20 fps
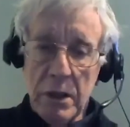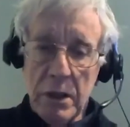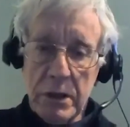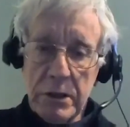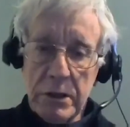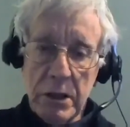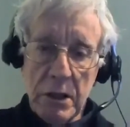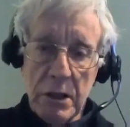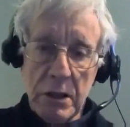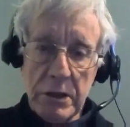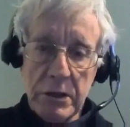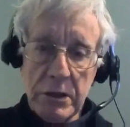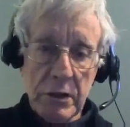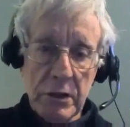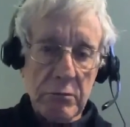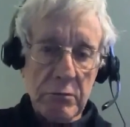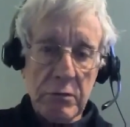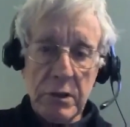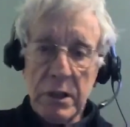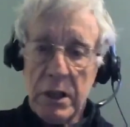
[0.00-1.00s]
I
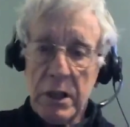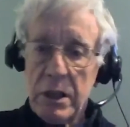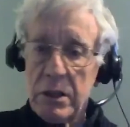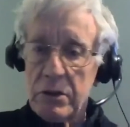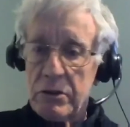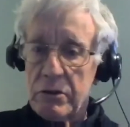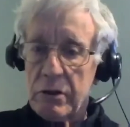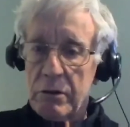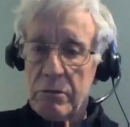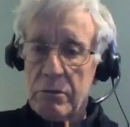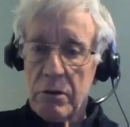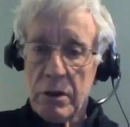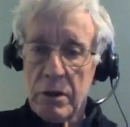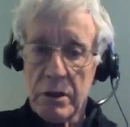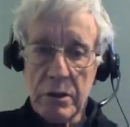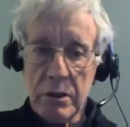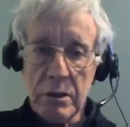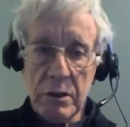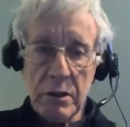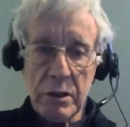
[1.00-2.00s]
started reading history quite
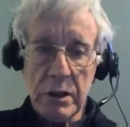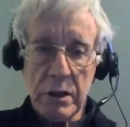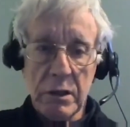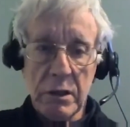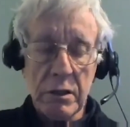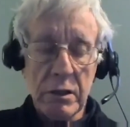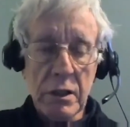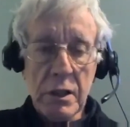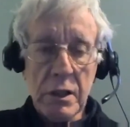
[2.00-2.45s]
early, and